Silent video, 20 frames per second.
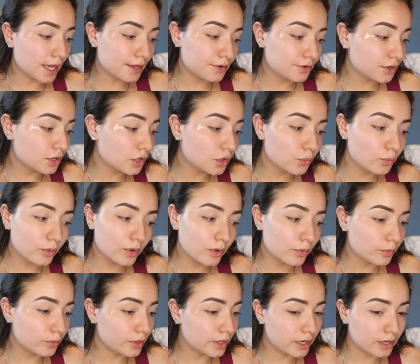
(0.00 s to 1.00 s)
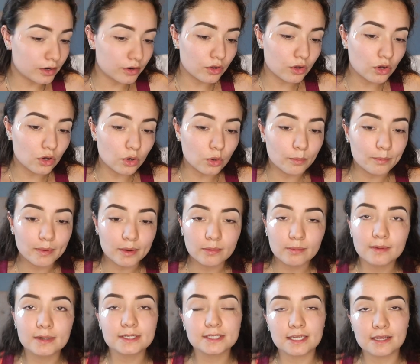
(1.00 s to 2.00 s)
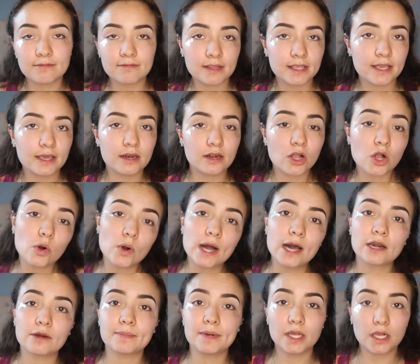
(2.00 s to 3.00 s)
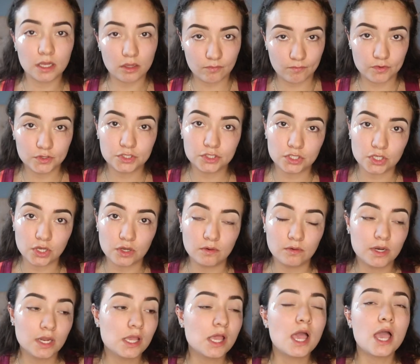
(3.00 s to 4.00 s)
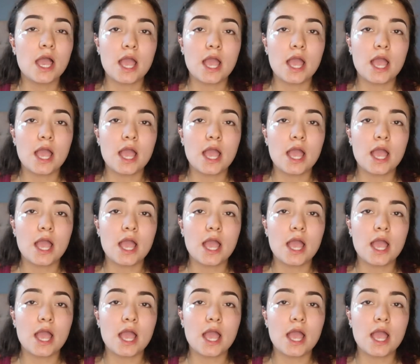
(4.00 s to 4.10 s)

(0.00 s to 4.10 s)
I don't know what we're gonna go, but we're definitely gonna go out of my comfort zone,